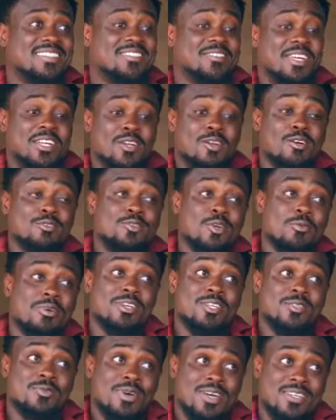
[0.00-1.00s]
This one, they don't throw away
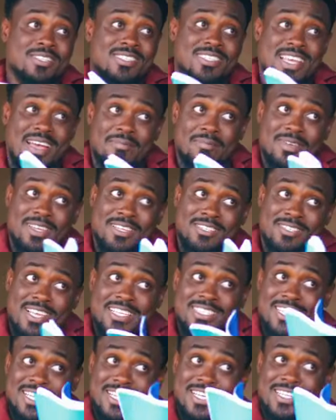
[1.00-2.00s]
this one. See him. See as he